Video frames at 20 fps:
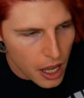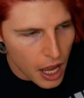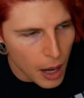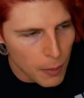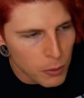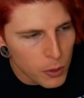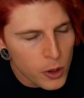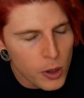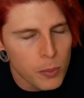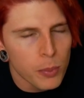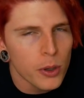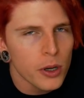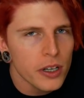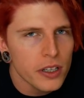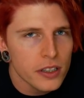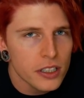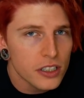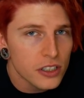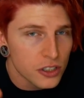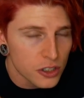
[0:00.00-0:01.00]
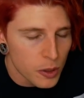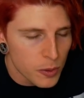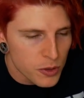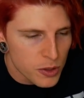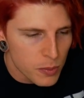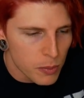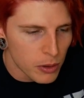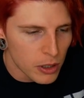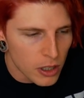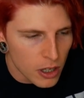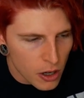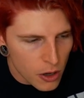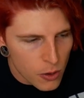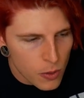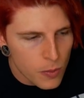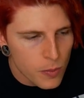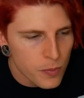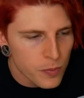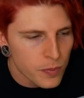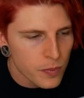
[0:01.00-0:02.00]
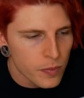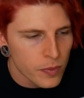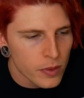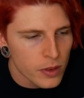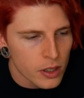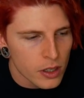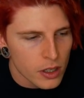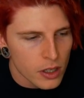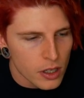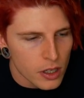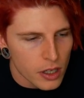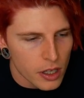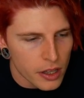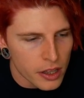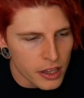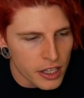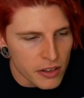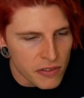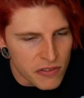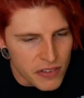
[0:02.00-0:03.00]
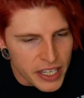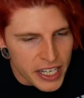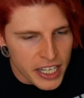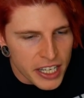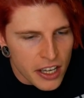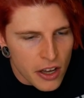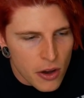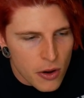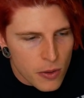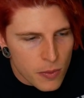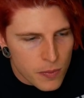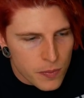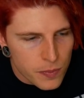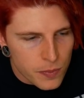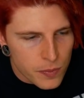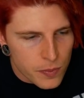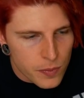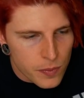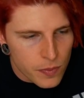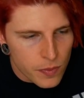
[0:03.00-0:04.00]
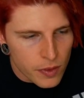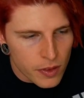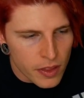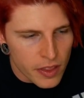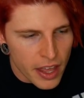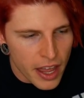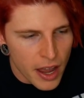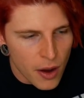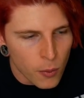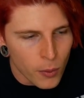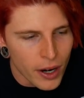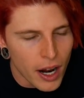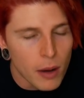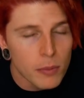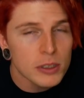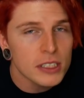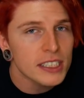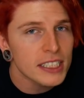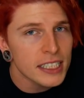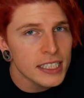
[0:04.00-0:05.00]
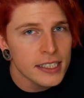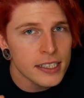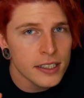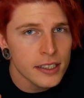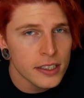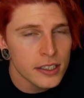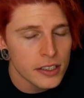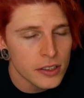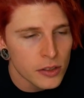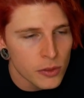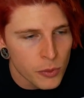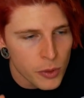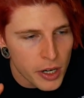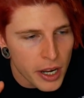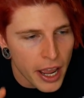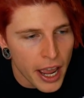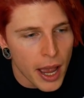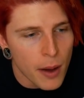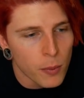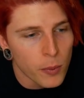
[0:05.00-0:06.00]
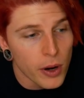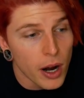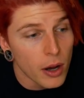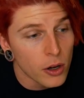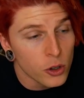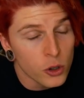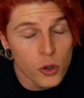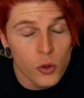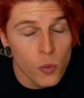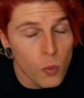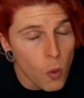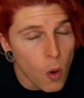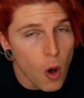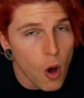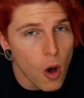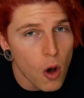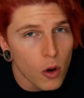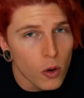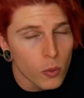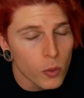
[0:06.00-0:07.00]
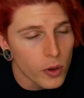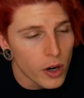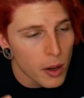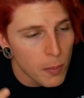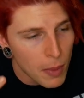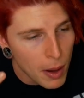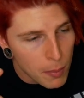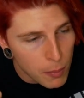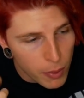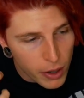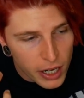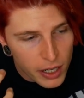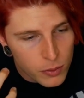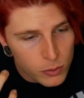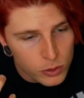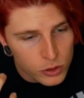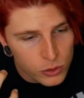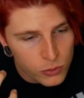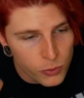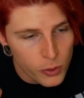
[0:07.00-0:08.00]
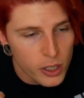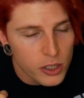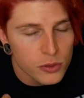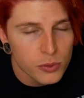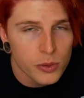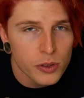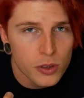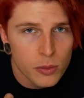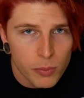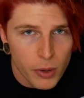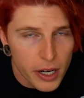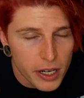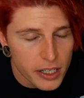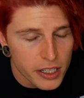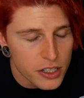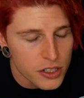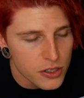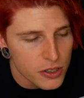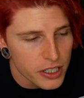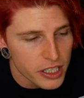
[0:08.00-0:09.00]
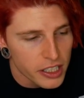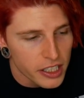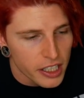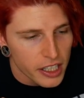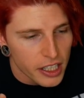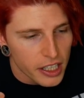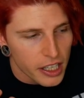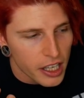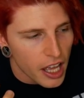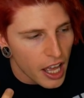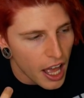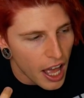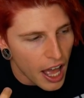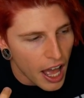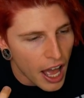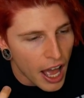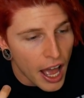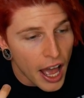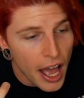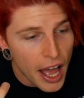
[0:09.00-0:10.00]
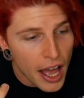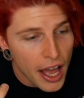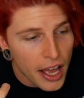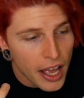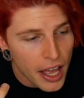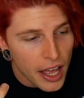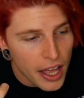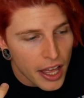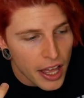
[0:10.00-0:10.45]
I'm going to put in the description below the video that when I was in rehab, when I couldn't walk, my brain was fresh with the brain injury, I